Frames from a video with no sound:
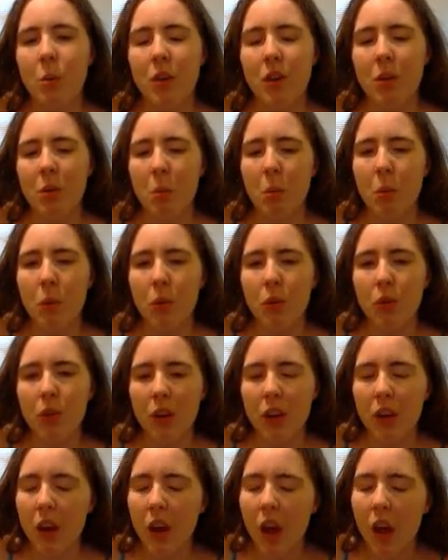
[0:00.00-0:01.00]
which is
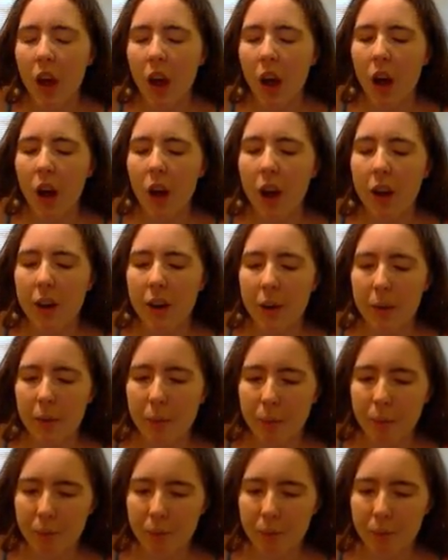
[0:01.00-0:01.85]
bullshit. Um,